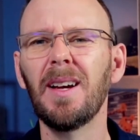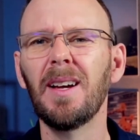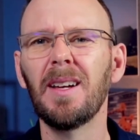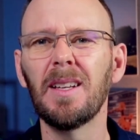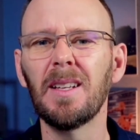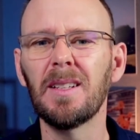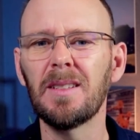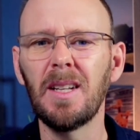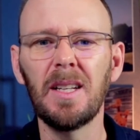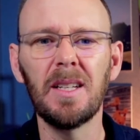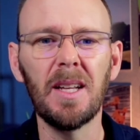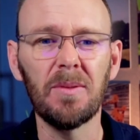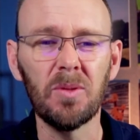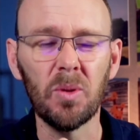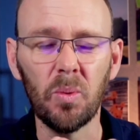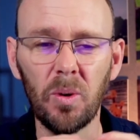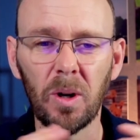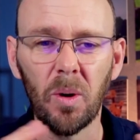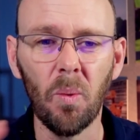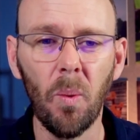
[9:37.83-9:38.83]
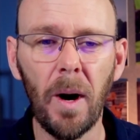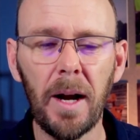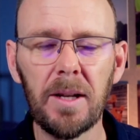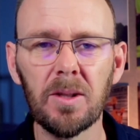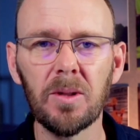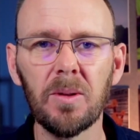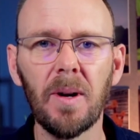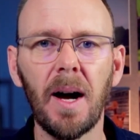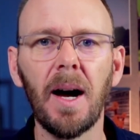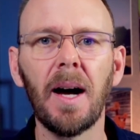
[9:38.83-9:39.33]
you tend to have to work way
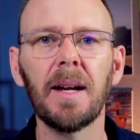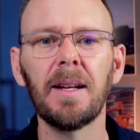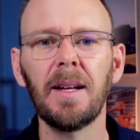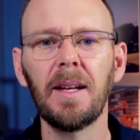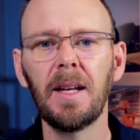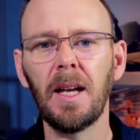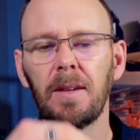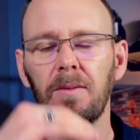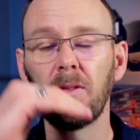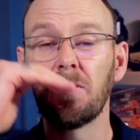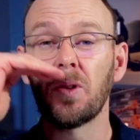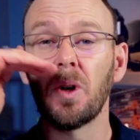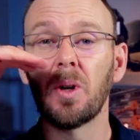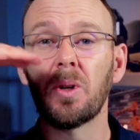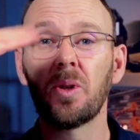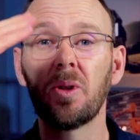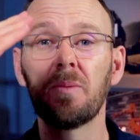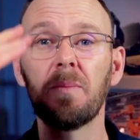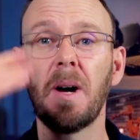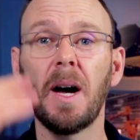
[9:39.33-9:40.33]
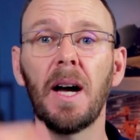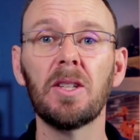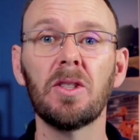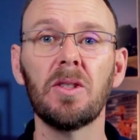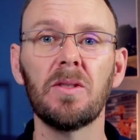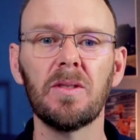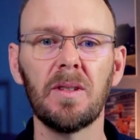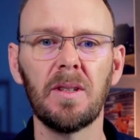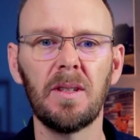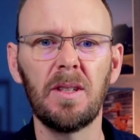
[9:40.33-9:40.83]
too hard. If you've got good
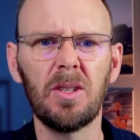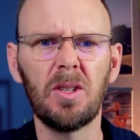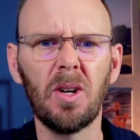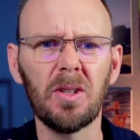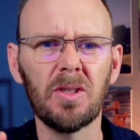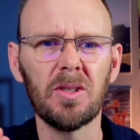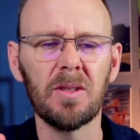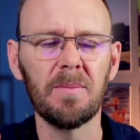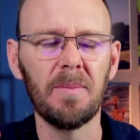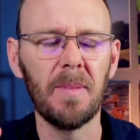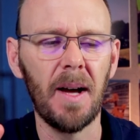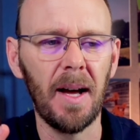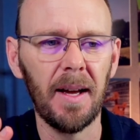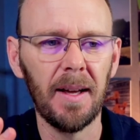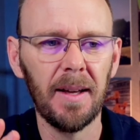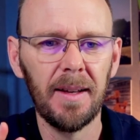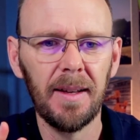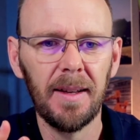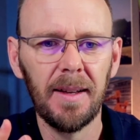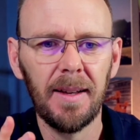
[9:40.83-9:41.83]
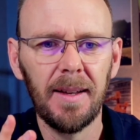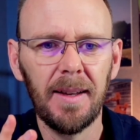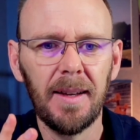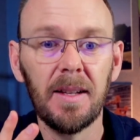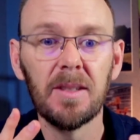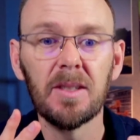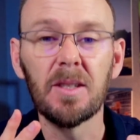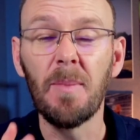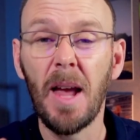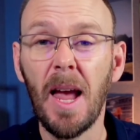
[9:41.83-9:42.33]
margins, you've got some
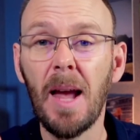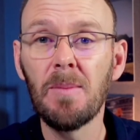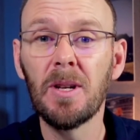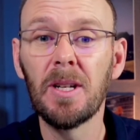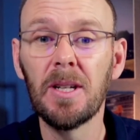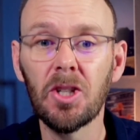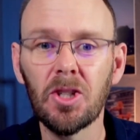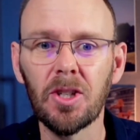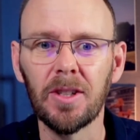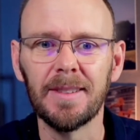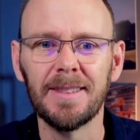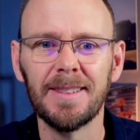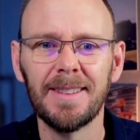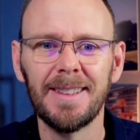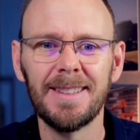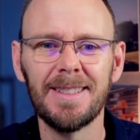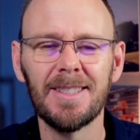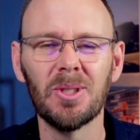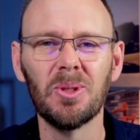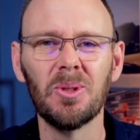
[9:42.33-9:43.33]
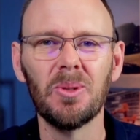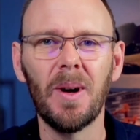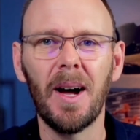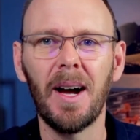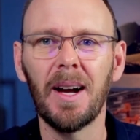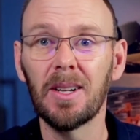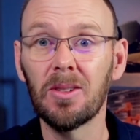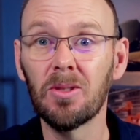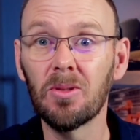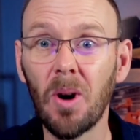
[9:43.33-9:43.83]
ammunition
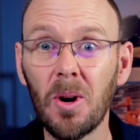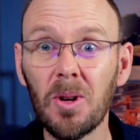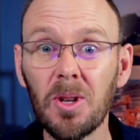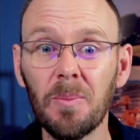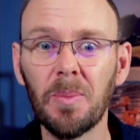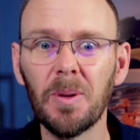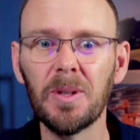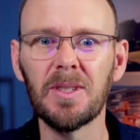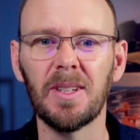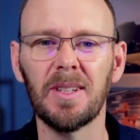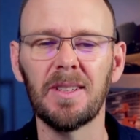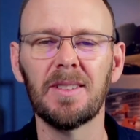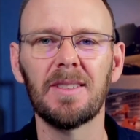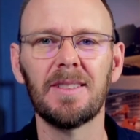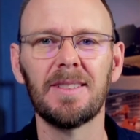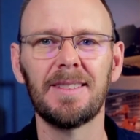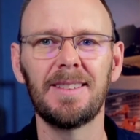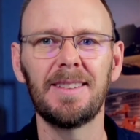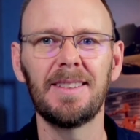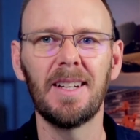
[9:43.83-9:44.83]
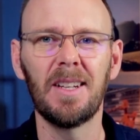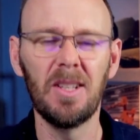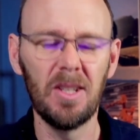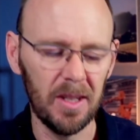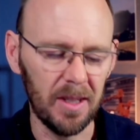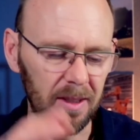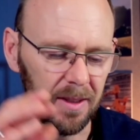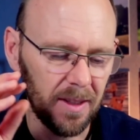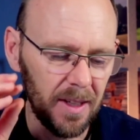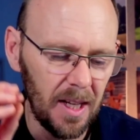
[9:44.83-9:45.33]
to grow your business. You
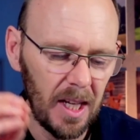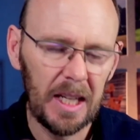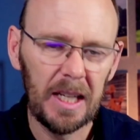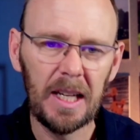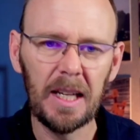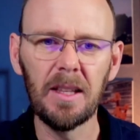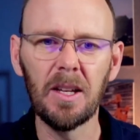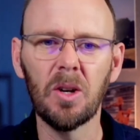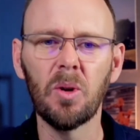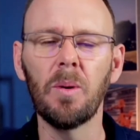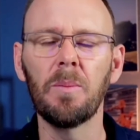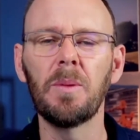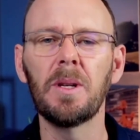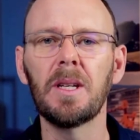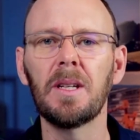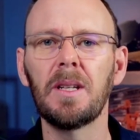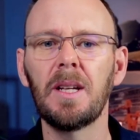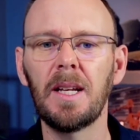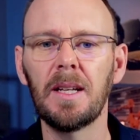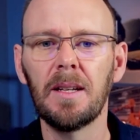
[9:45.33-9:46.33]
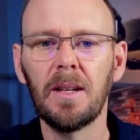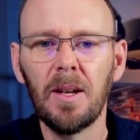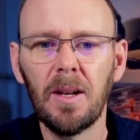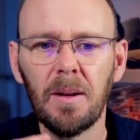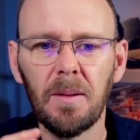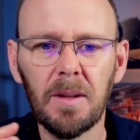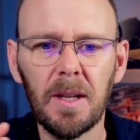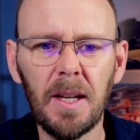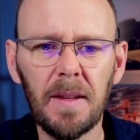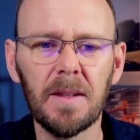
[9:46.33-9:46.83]
can get the equipment you need,
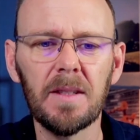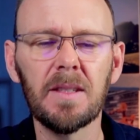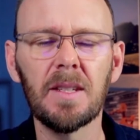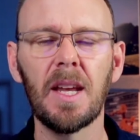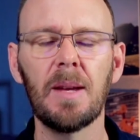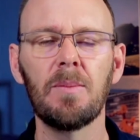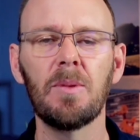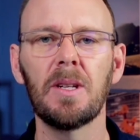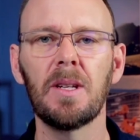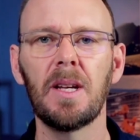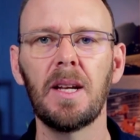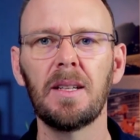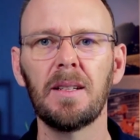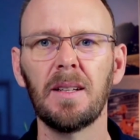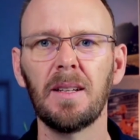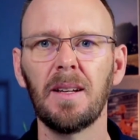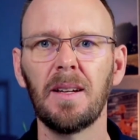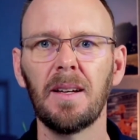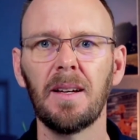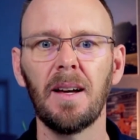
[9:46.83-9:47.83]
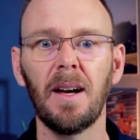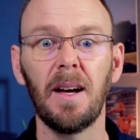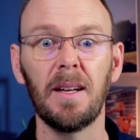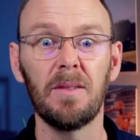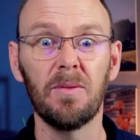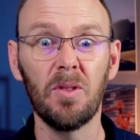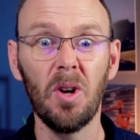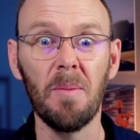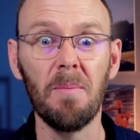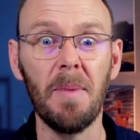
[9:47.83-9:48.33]
get the team you need.
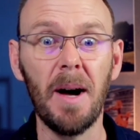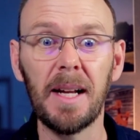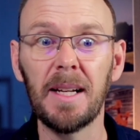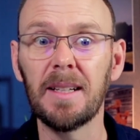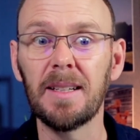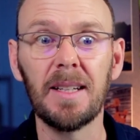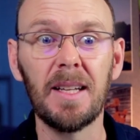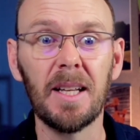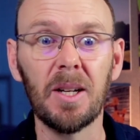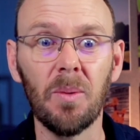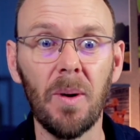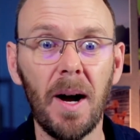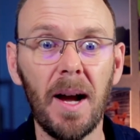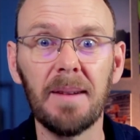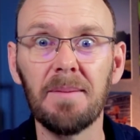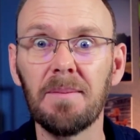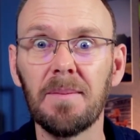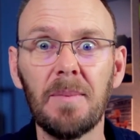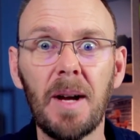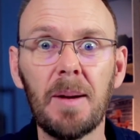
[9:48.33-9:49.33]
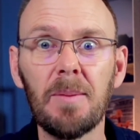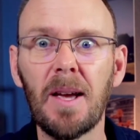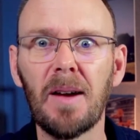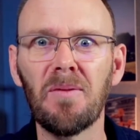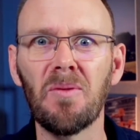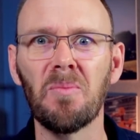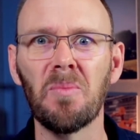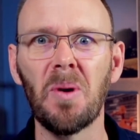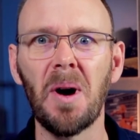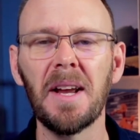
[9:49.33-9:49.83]
You've got money to get away and maybe have
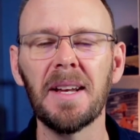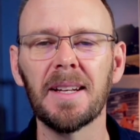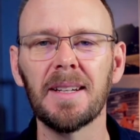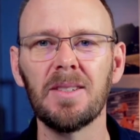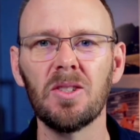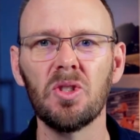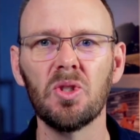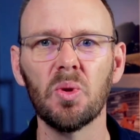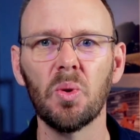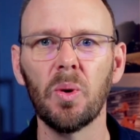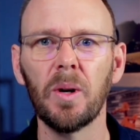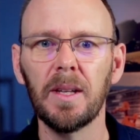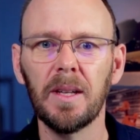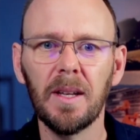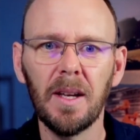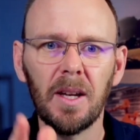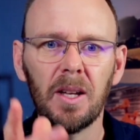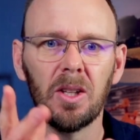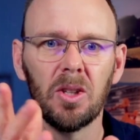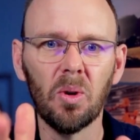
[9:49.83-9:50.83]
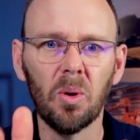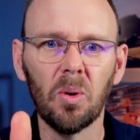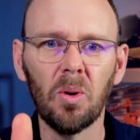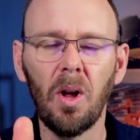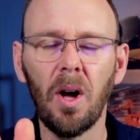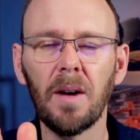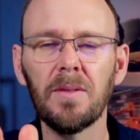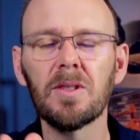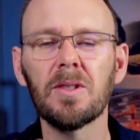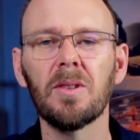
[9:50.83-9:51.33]
a break and enjoy your
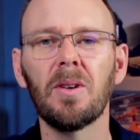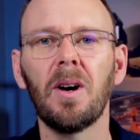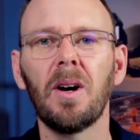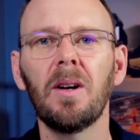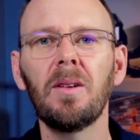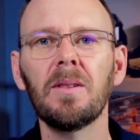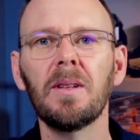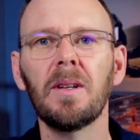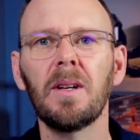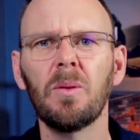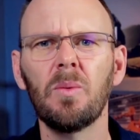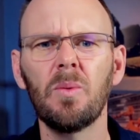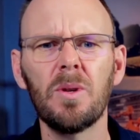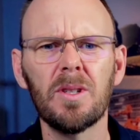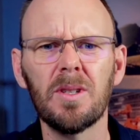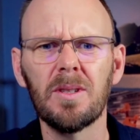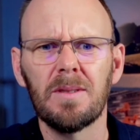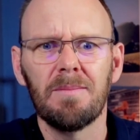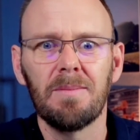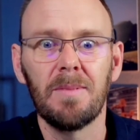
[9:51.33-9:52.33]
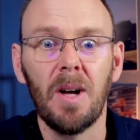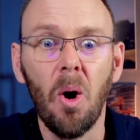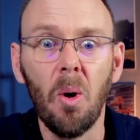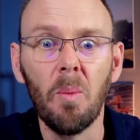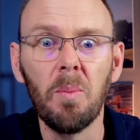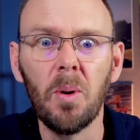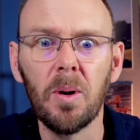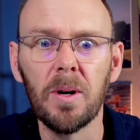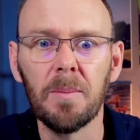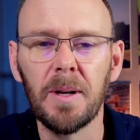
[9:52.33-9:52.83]
lifestyle, which is the whole
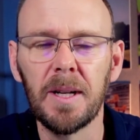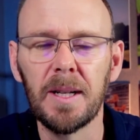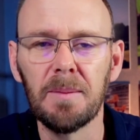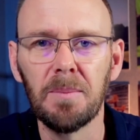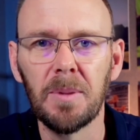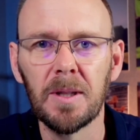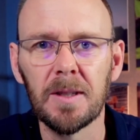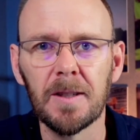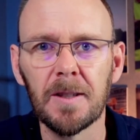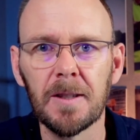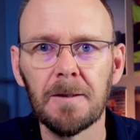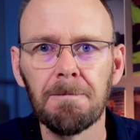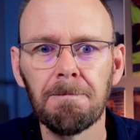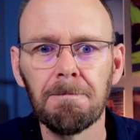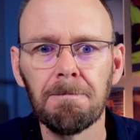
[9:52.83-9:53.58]
point of being in business.